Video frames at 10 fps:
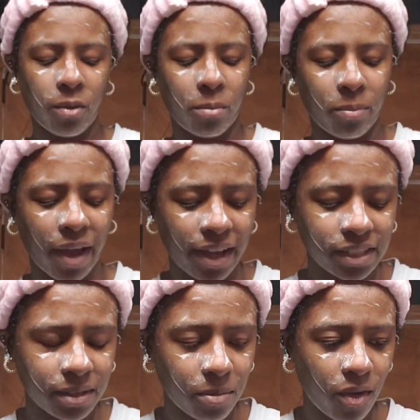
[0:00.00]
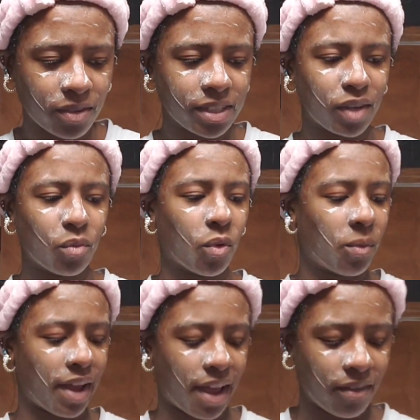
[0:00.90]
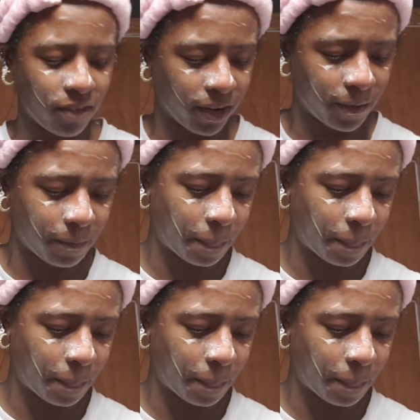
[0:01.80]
a basketball team or whatever